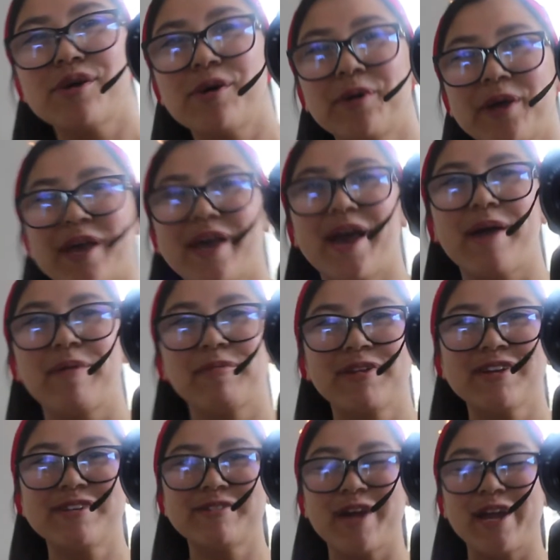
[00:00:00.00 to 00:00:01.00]
Okay, I'm
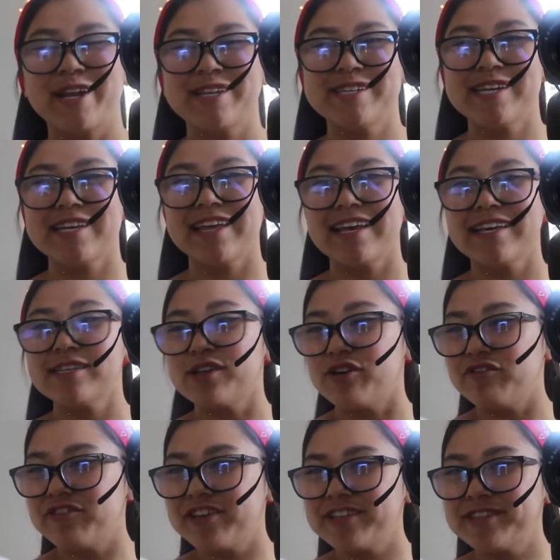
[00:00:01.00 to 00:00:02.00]
gonna try to take like
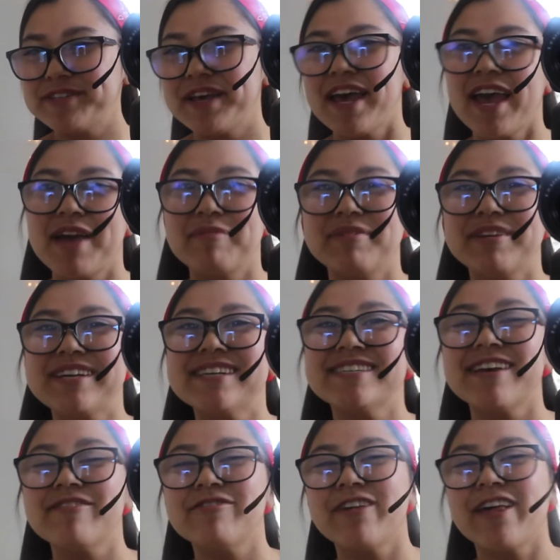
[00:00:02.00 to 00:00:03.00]
selfies because
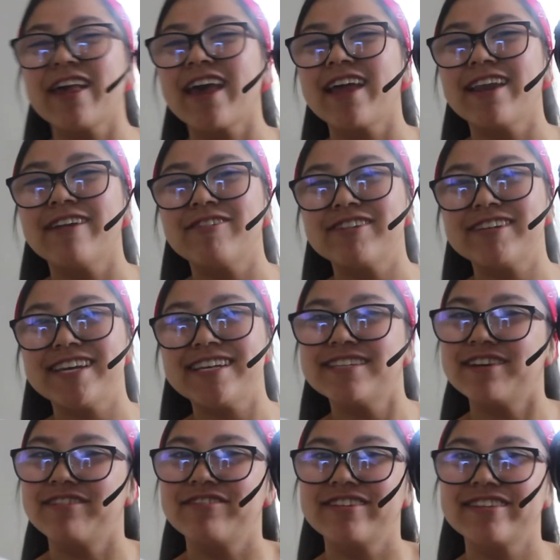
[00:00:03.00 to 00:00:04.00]
I feel like I never take
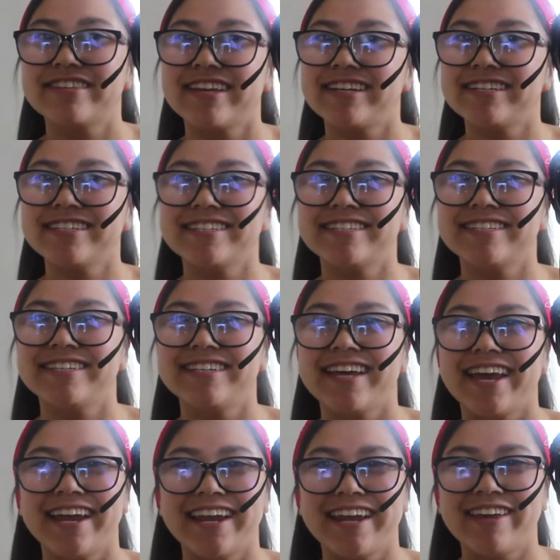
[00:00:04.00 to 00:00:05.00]
selfies. They just
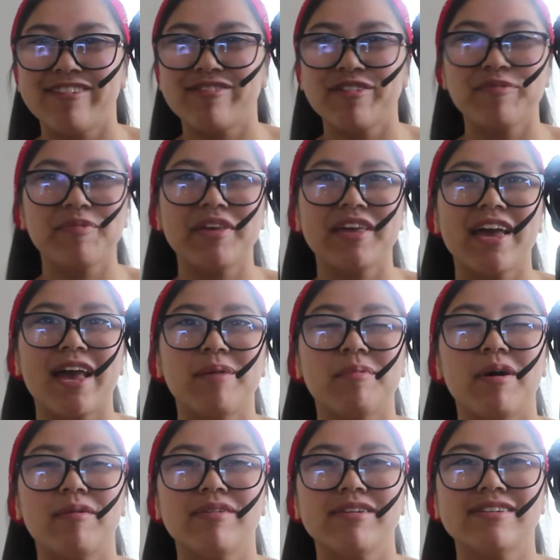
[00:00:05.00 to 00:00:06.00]
ain't it for me. I'm
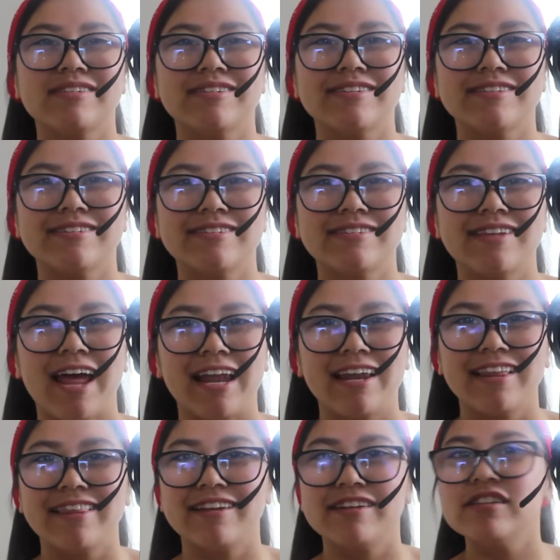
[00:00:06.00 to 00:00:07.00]
always just
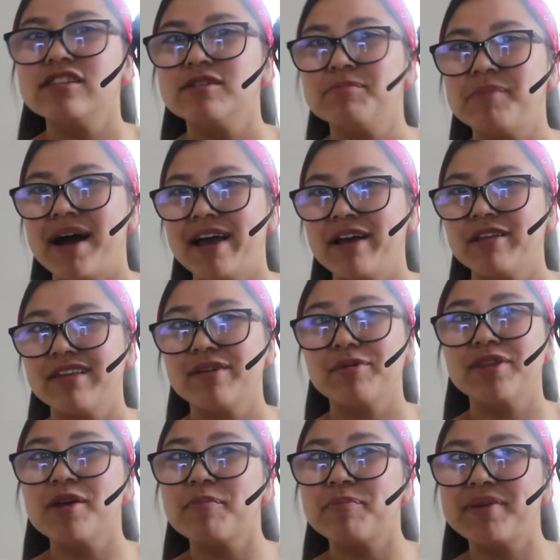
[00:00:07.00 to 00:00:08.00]
standing there smiling
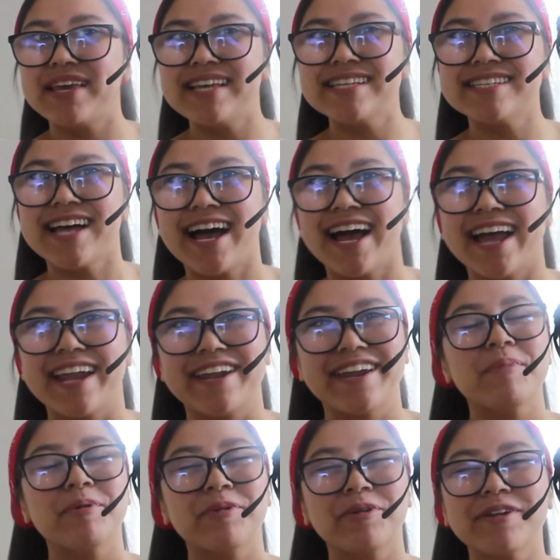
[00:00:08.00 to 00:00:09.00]
with a peace sign.
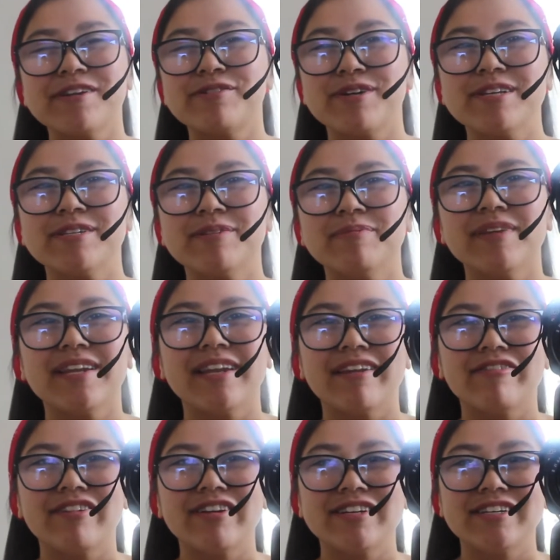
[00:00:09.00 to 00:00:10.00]
But we're gonna try something
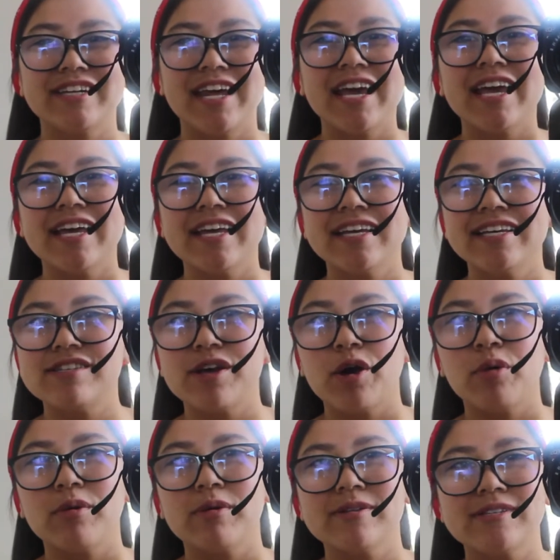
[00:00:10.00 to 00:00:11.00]
different today.
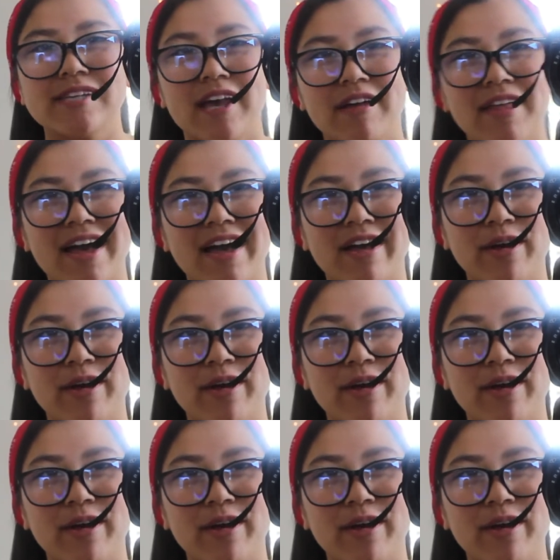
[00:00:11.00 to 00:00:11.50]
So we'll see how that